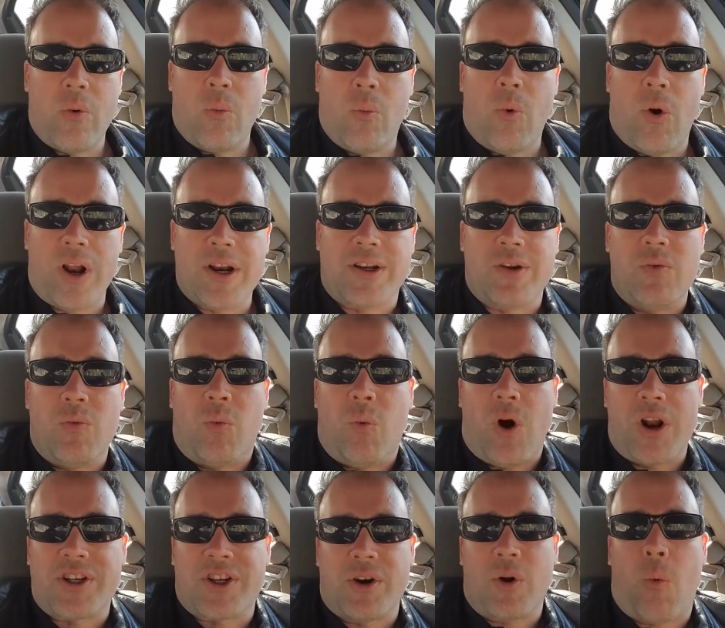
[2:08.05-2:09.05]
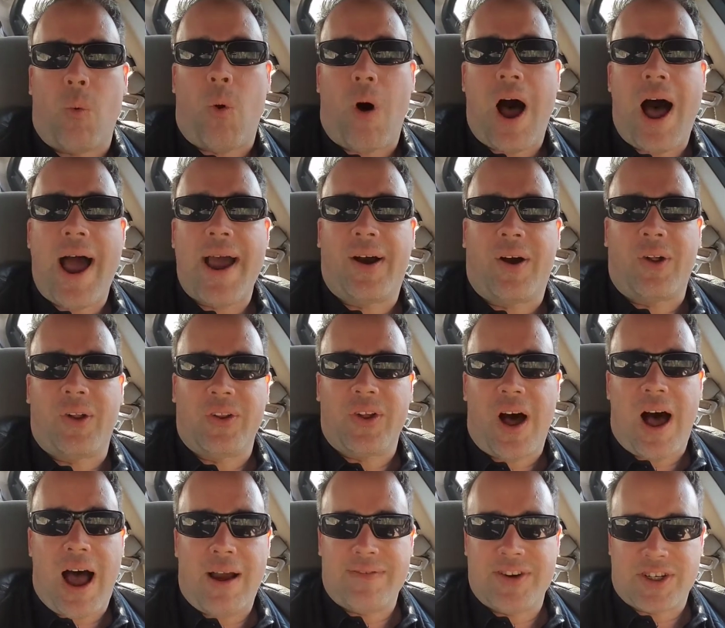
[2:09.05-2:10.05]
once in a while,
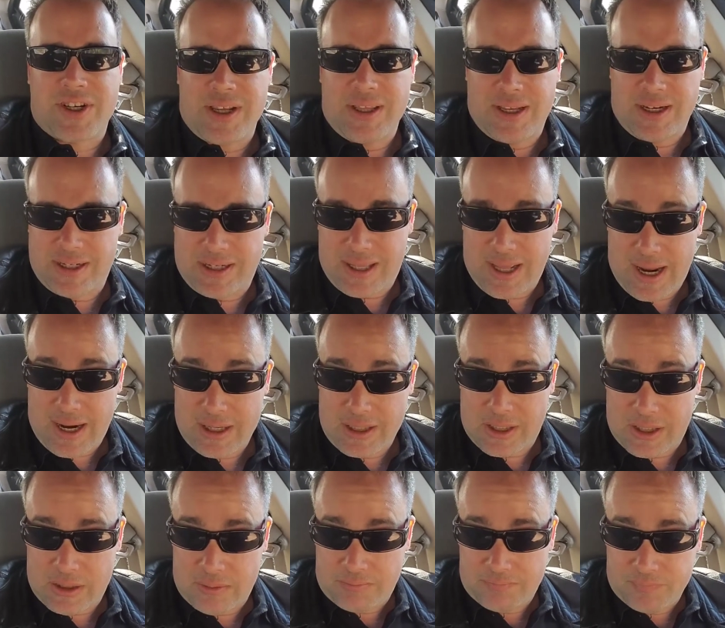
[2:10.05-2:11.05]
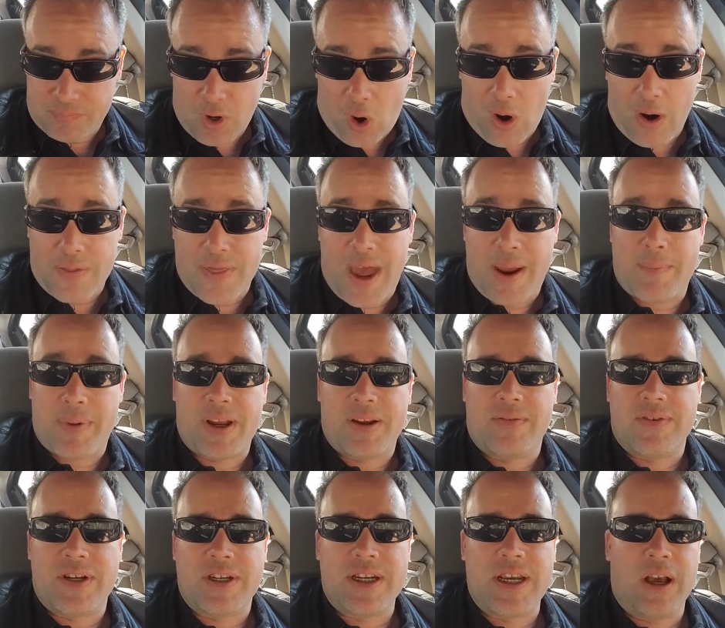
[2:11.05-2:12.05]
obviously these things aren't that
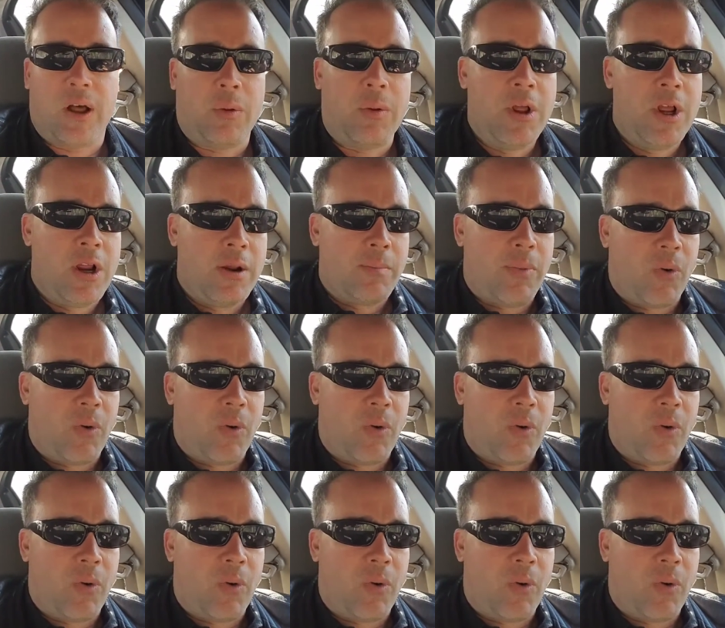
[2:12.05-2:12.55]
big of a deal.